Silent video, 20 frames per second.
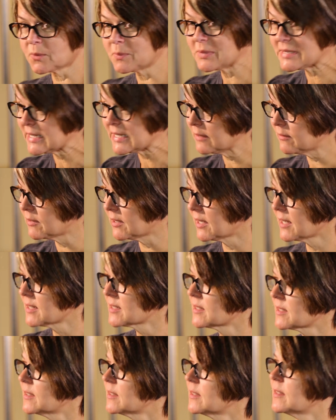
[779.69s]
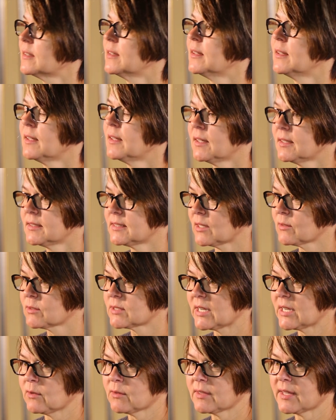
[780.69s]
Batavia has a
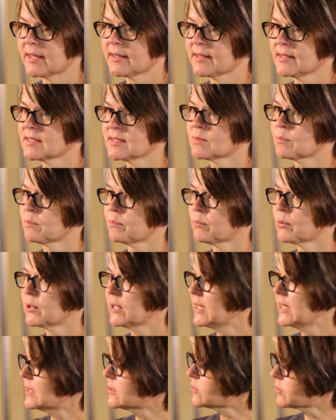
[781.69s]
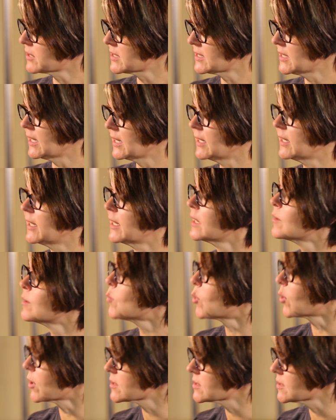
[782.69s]
downtown that is pretty interesting and getting
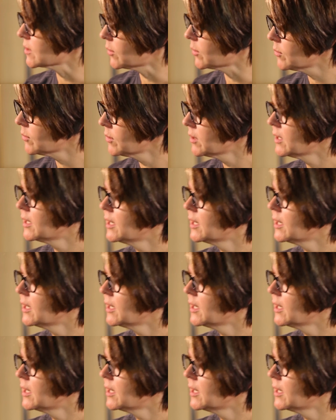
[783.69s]
more so.